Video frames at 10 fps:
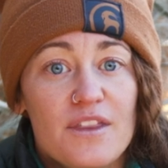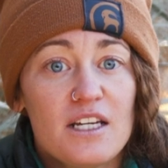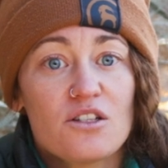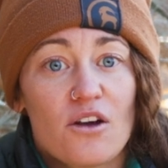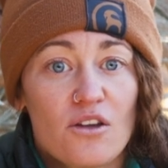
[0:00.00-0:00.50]

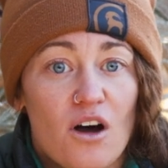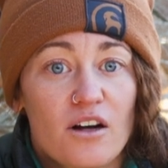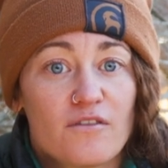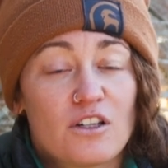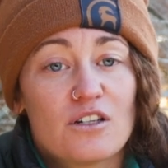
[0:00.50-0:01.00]
These are the
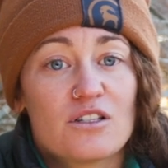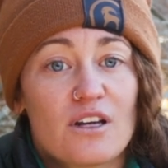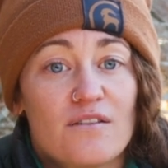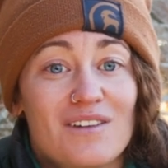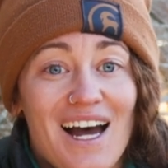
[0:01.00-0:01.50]
conifers
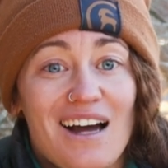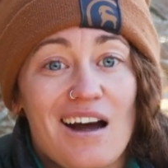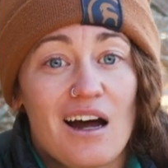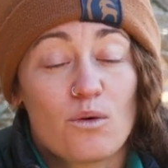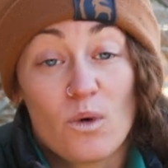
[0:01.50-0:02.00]
that have not
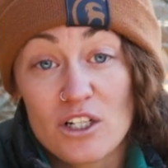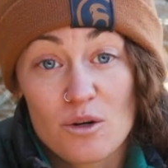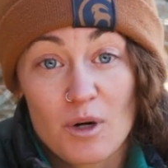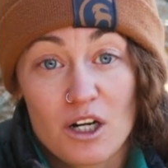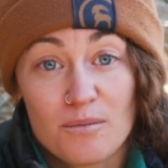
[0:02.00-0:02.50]
gotten
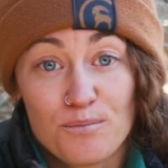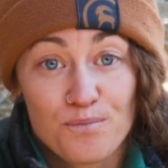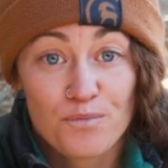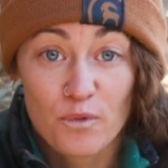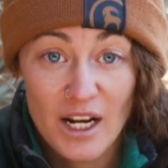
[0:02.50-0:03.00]
winter burn.
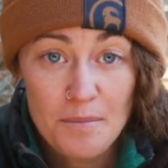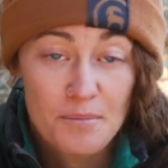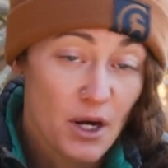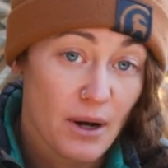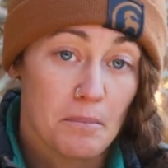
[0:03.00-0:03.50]
Ready?
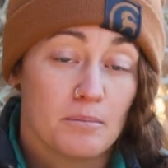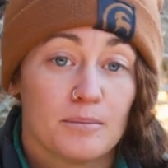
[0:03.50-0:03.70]
Okay.